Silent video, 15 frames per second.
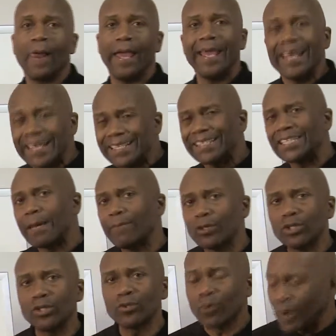In Step
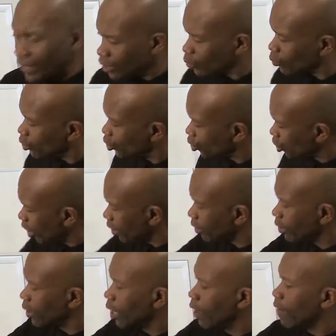Into Your Greatness, we
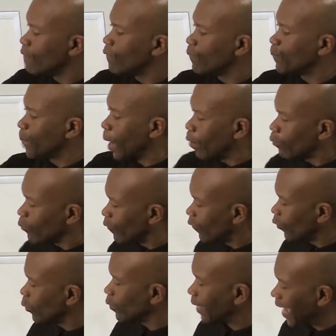share
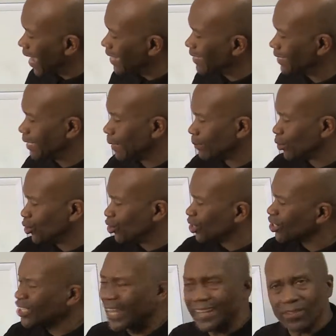powerful concepts
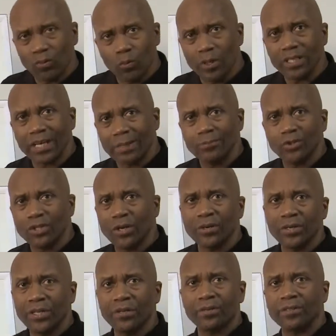just like the one that I'm
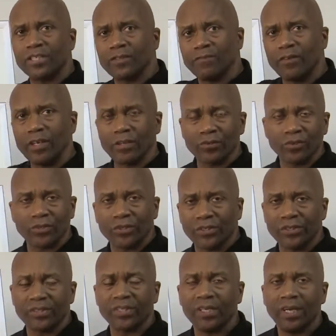sharing here in this video series.